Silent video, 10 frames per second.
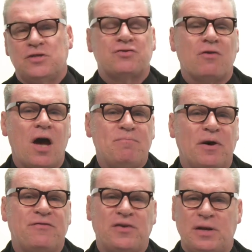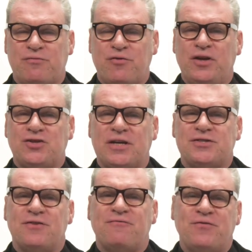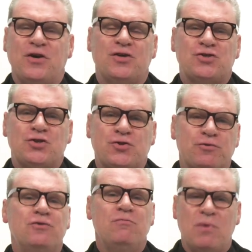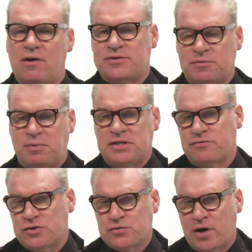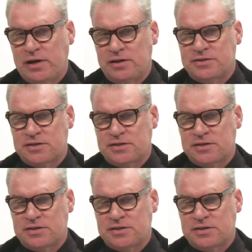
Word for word: Described by Philip French as the first true masterpiece of Australian